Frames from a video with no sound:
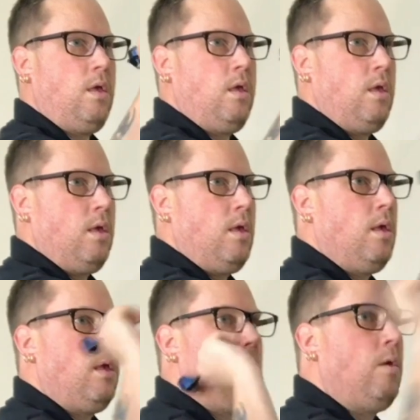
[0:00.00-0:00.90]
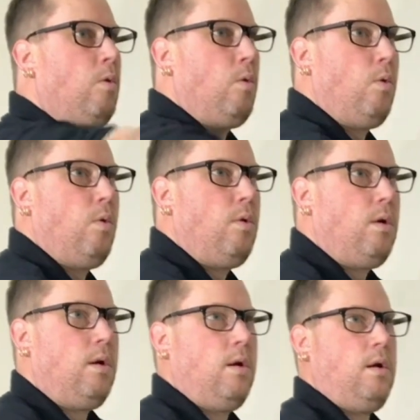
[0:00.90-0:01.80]

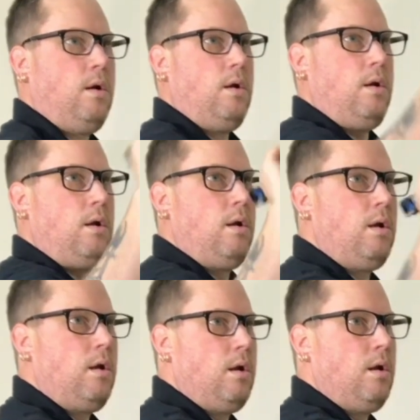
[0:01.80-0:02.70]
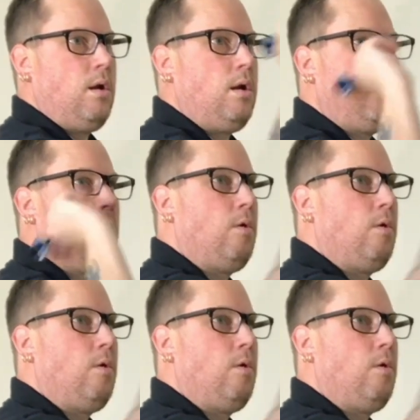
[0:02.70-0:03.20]
Nothing is said.